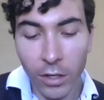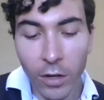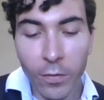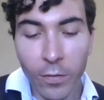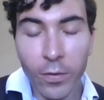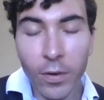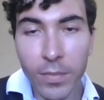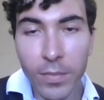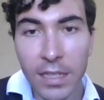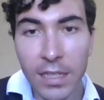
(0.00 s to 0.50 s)

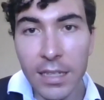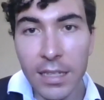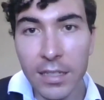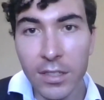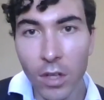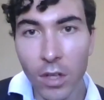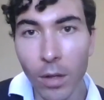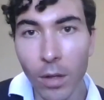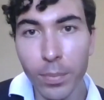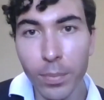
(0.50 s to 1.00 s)
From these
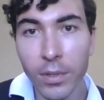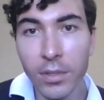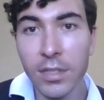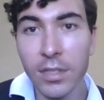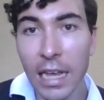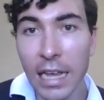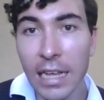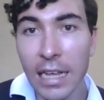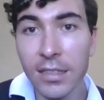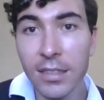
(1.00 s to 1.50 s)

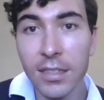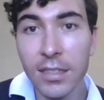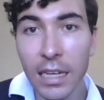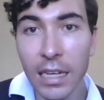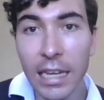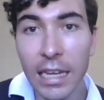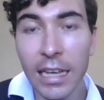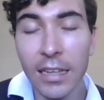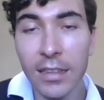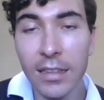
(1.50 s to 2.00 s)
examples, it's
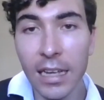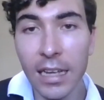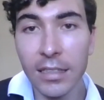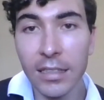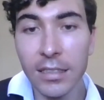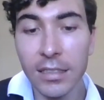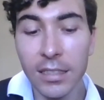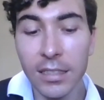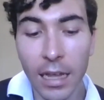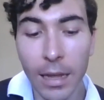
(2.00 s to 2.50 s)
clear
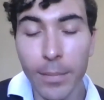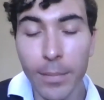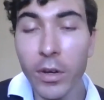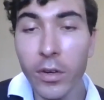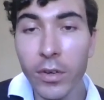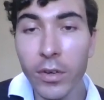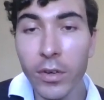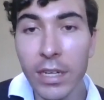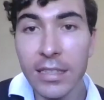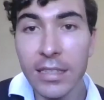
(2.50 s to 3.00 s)
that
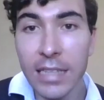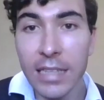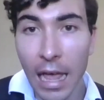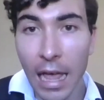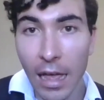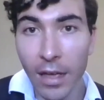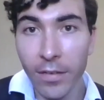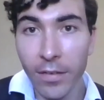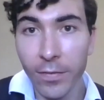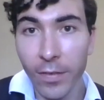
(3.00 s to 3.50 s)
immigrants
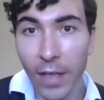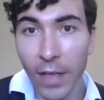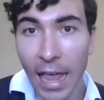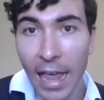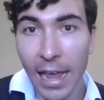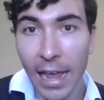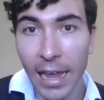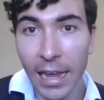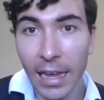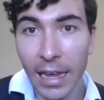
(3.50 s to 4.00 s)
have
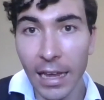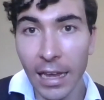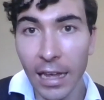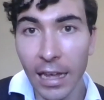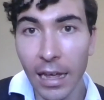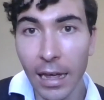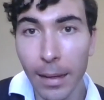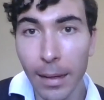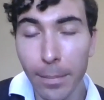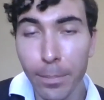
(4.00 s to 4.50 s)
a
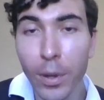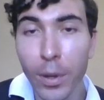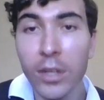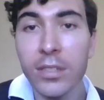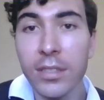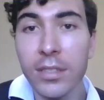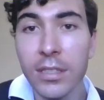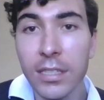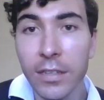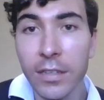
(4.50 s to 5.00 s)

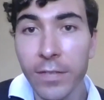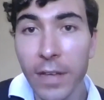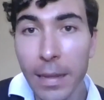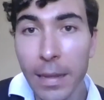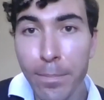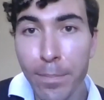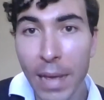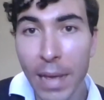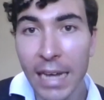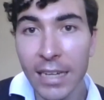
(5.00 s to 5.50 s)
positive
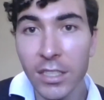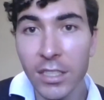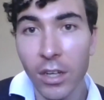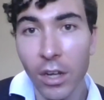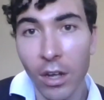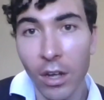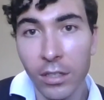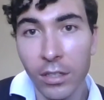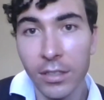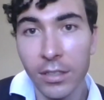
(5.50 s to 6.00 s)
impact
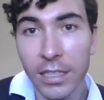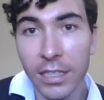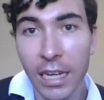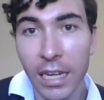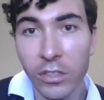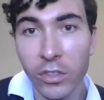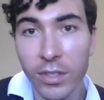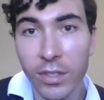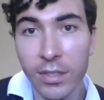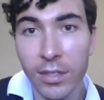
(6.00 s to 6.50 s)
on the
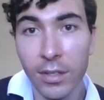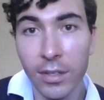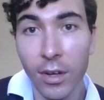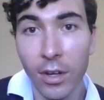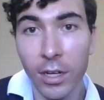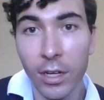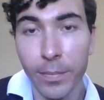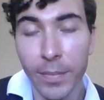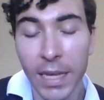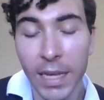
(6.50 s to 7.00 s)
country's
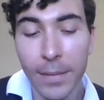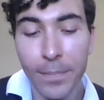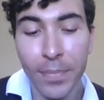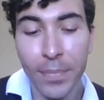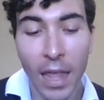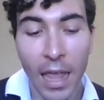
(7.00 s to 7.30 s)
economy.